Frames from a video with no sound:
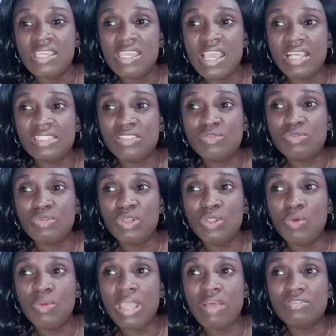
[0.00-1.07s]
Yes, you know,
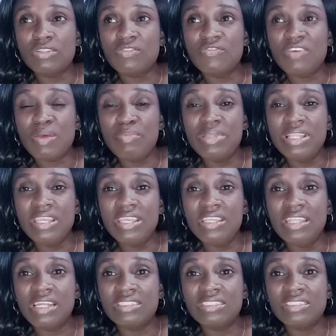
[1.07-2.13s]
we have some family
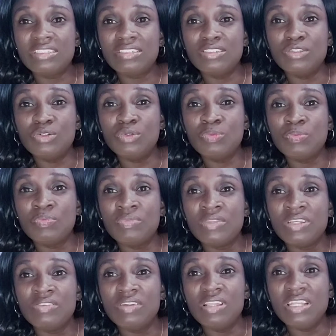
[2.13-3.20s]
that's, you know,
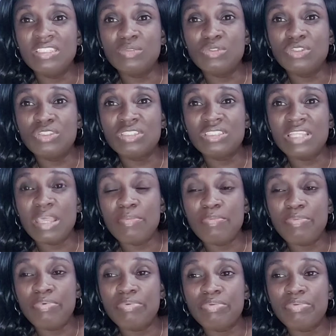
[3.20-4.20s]
relating to step